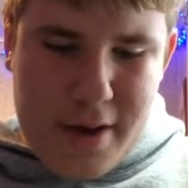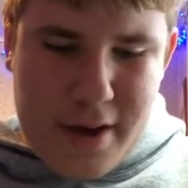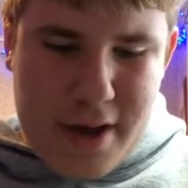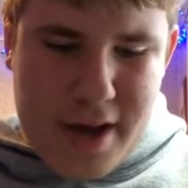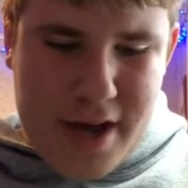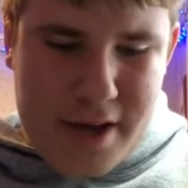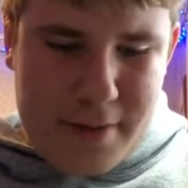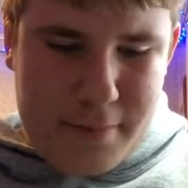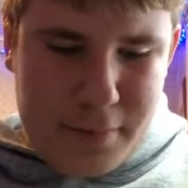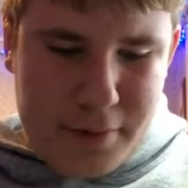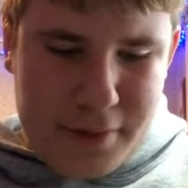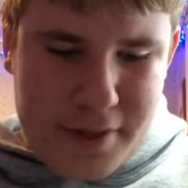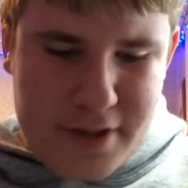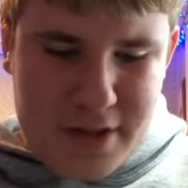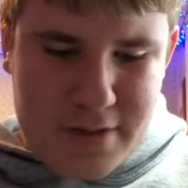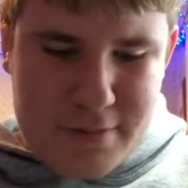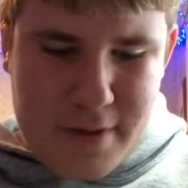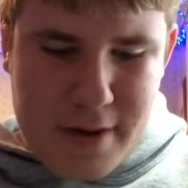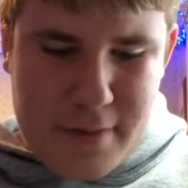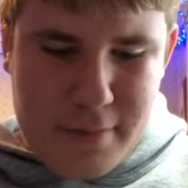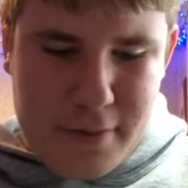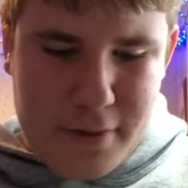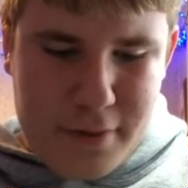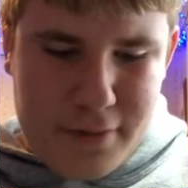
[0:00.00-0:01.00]
And please
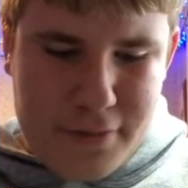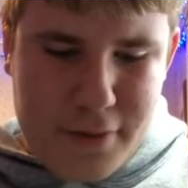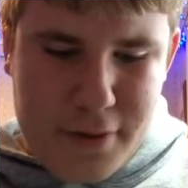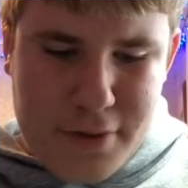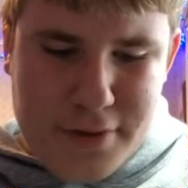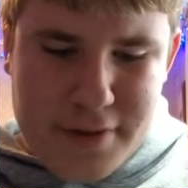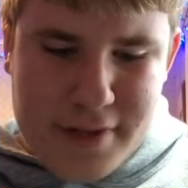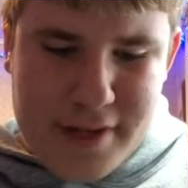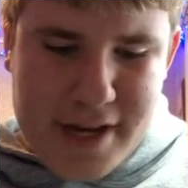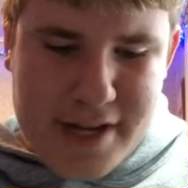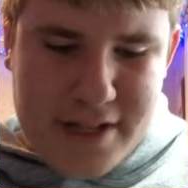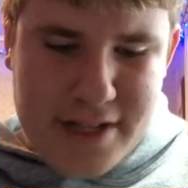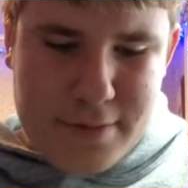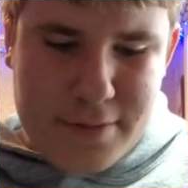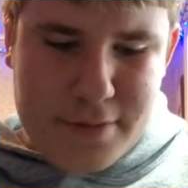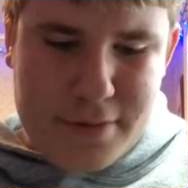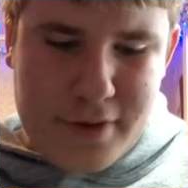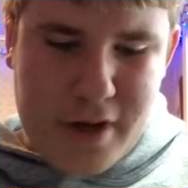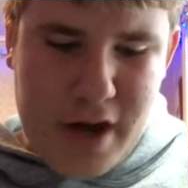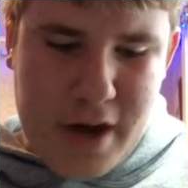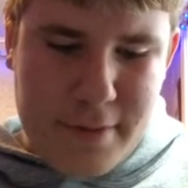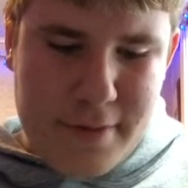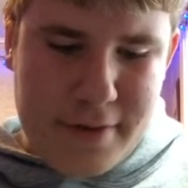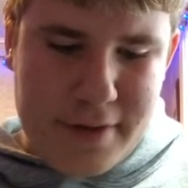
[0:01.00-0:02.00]
remember, if you say I
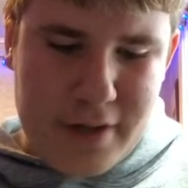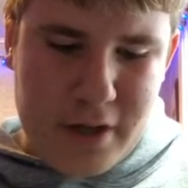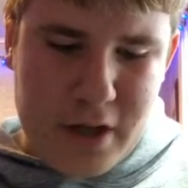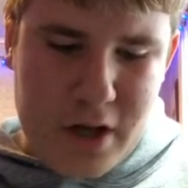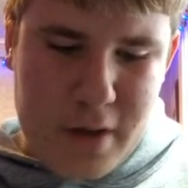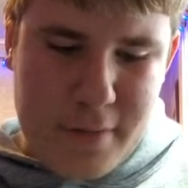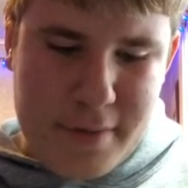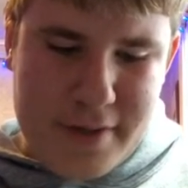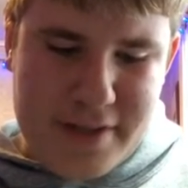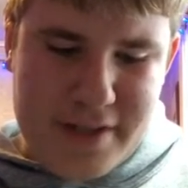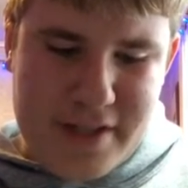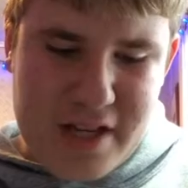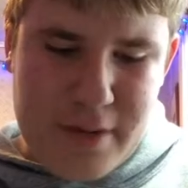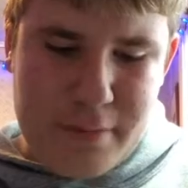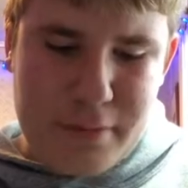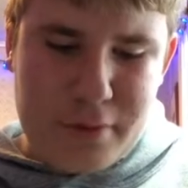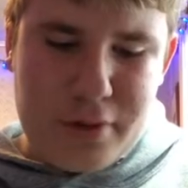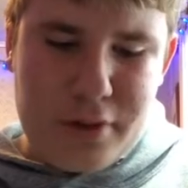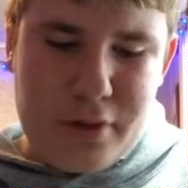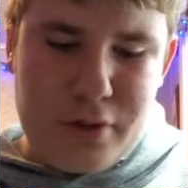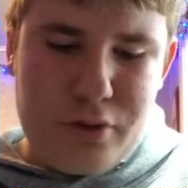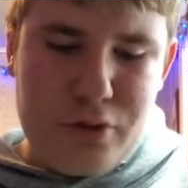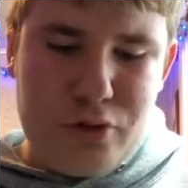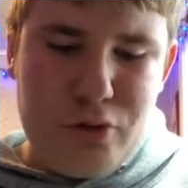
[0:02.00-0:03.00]
subscribed in the comments down
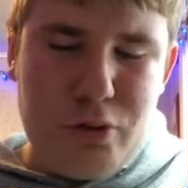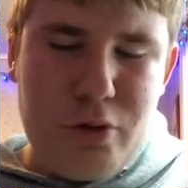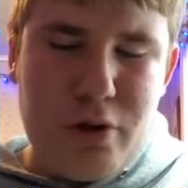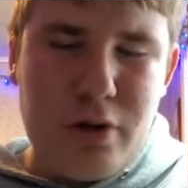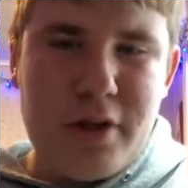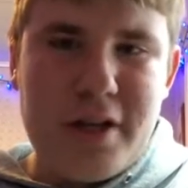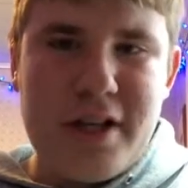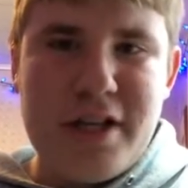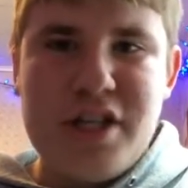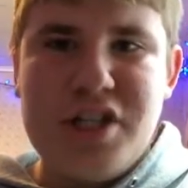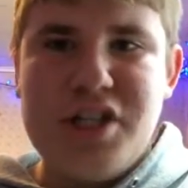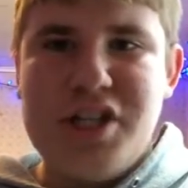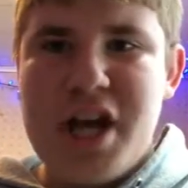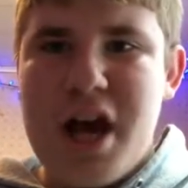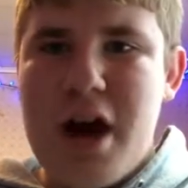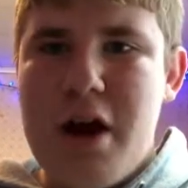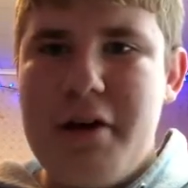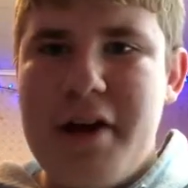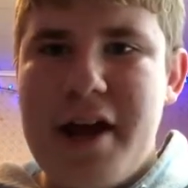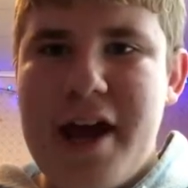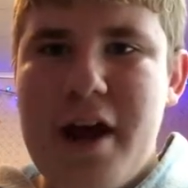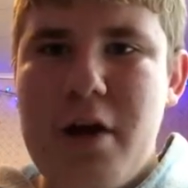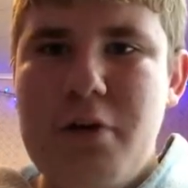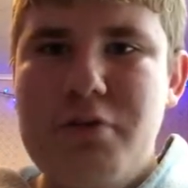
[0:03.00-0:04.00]
below, you will get a
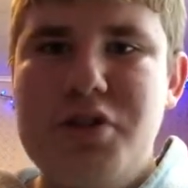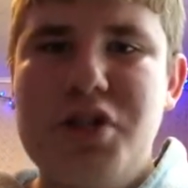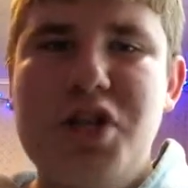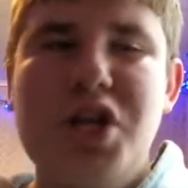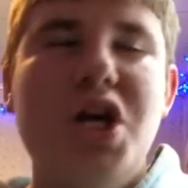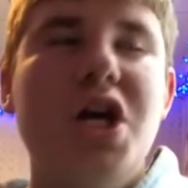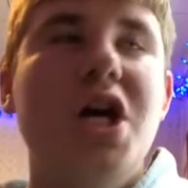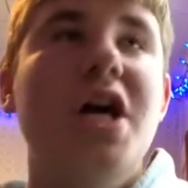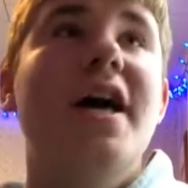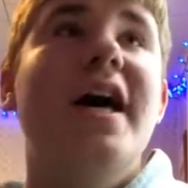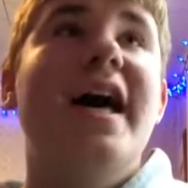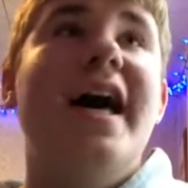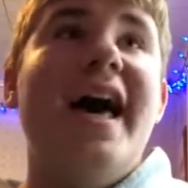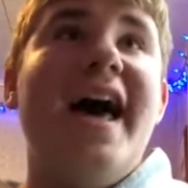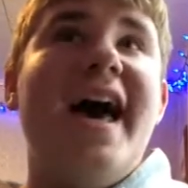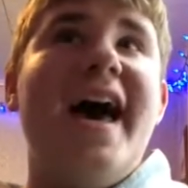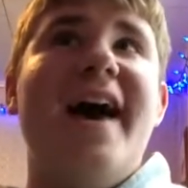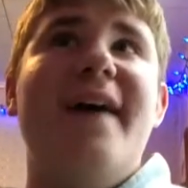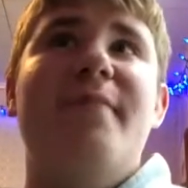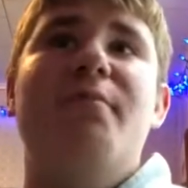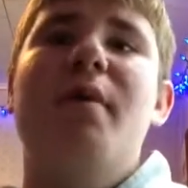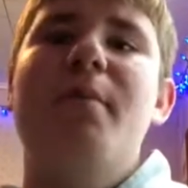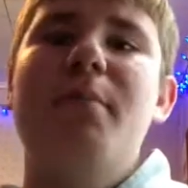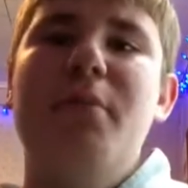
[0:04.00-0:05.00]
shout out.
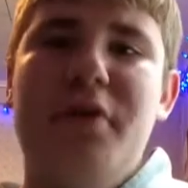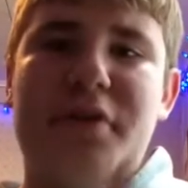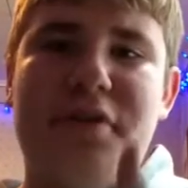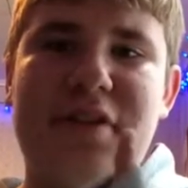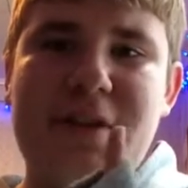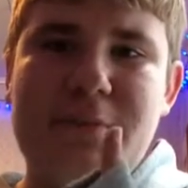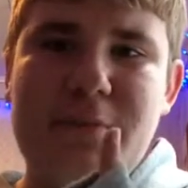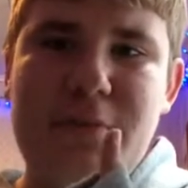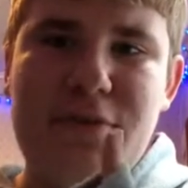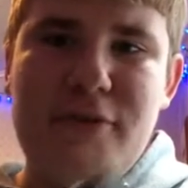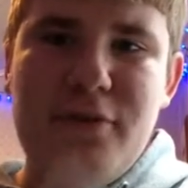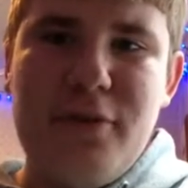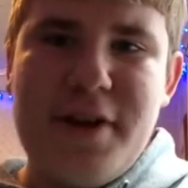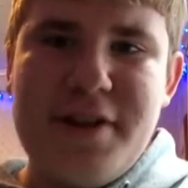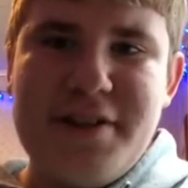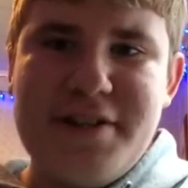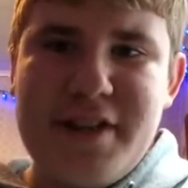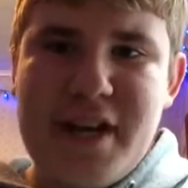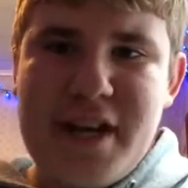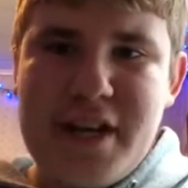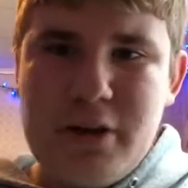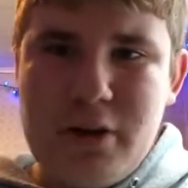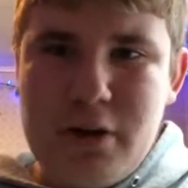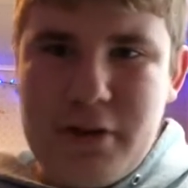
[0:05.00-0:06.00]
And one more thing before I
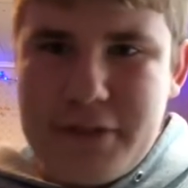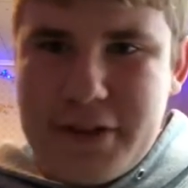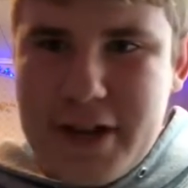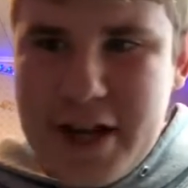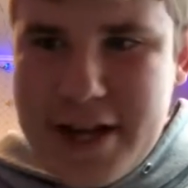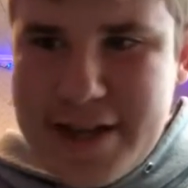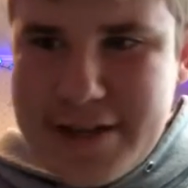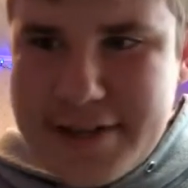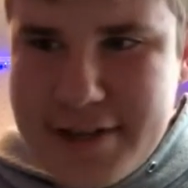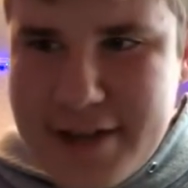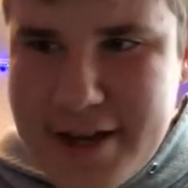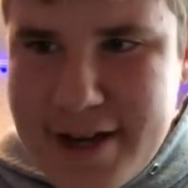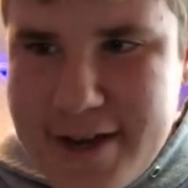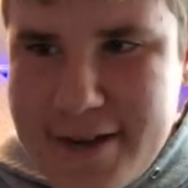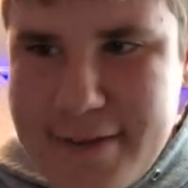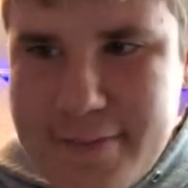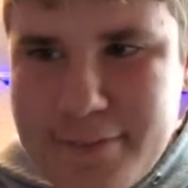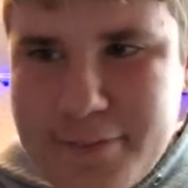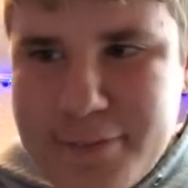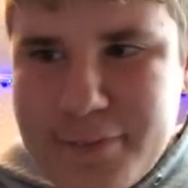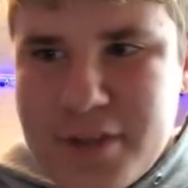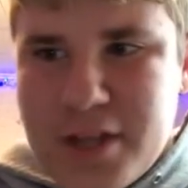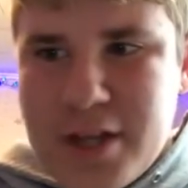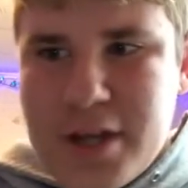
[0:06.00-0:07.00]
sign off, guys. The
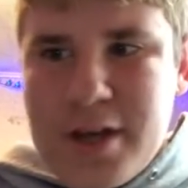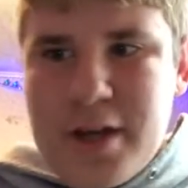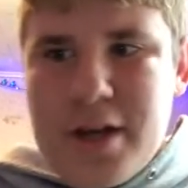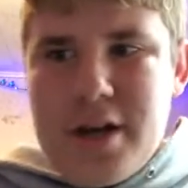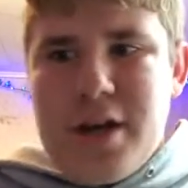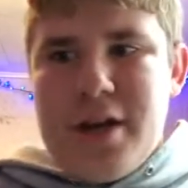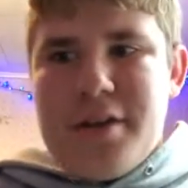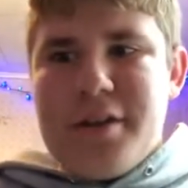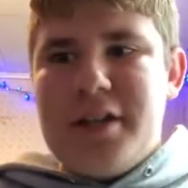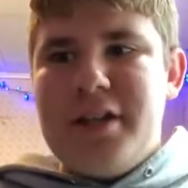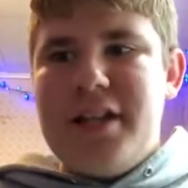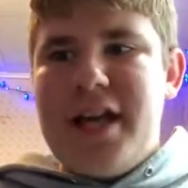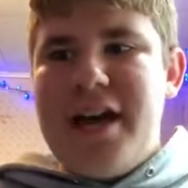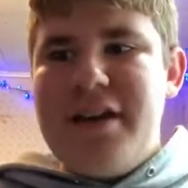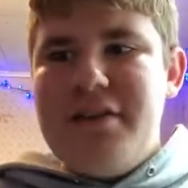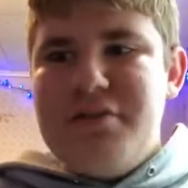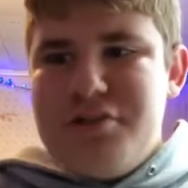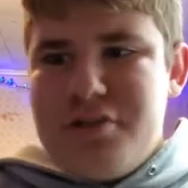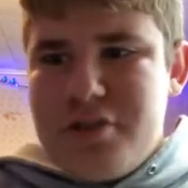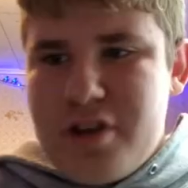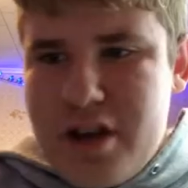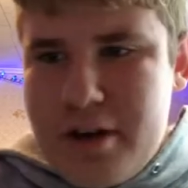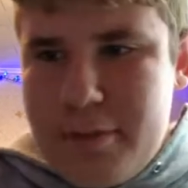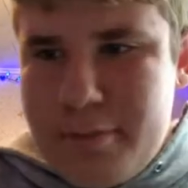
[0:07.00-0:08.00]
live
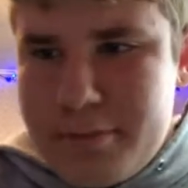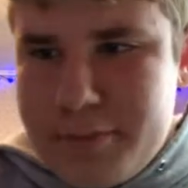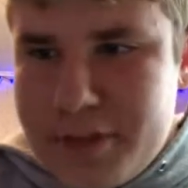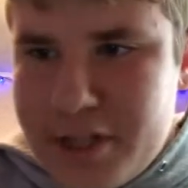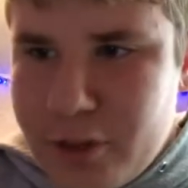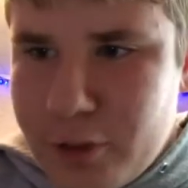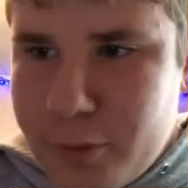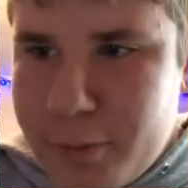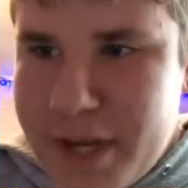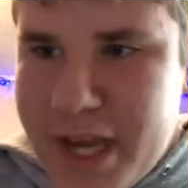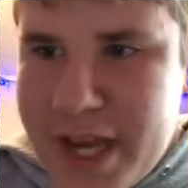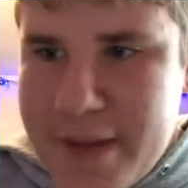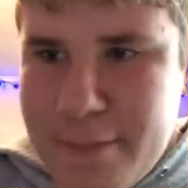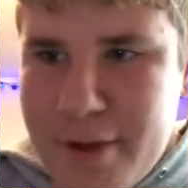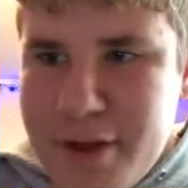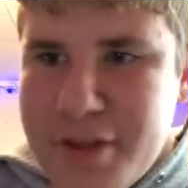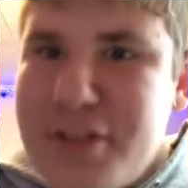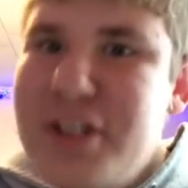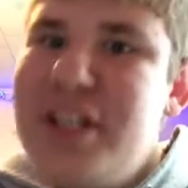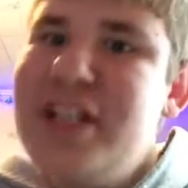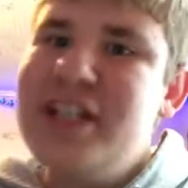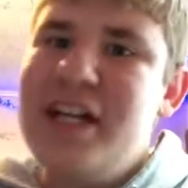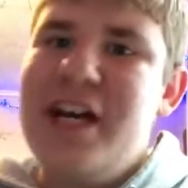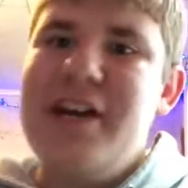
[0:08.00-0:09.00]
stream. There will be a
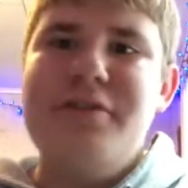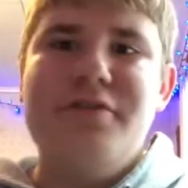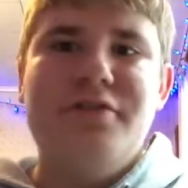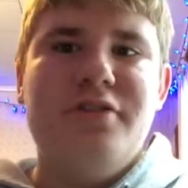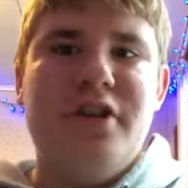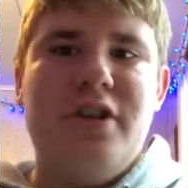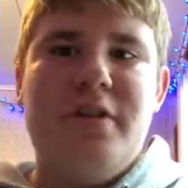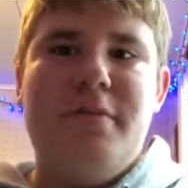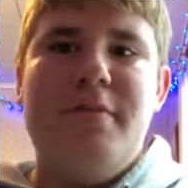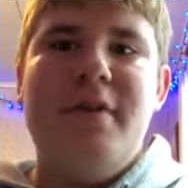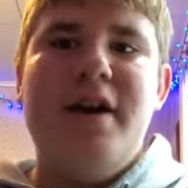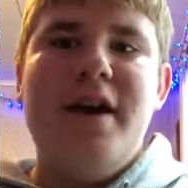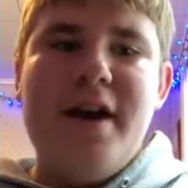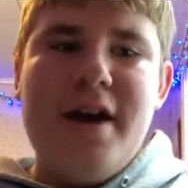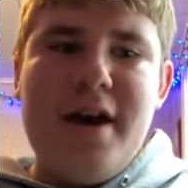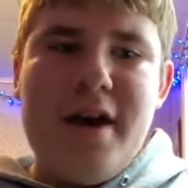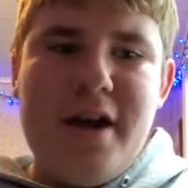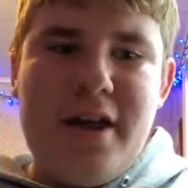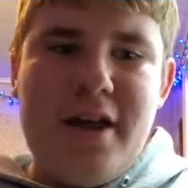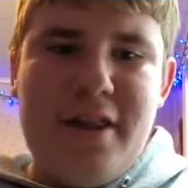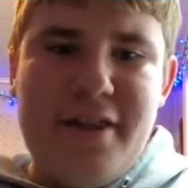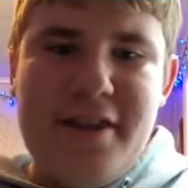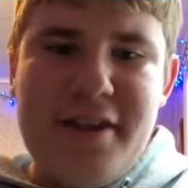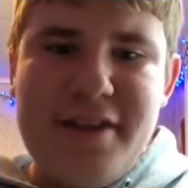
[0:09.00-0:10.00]
monthly live stream
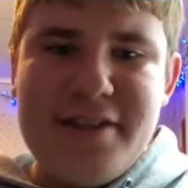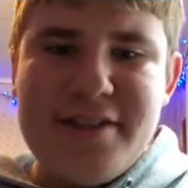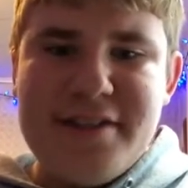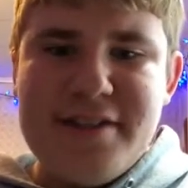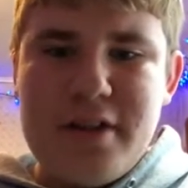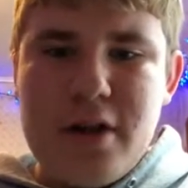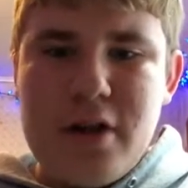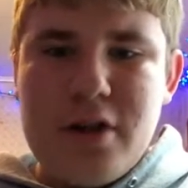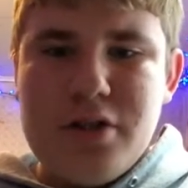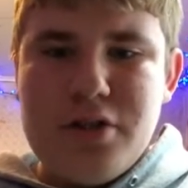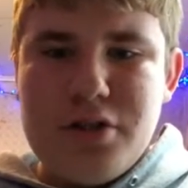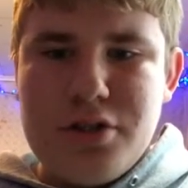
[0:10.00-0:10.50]
this...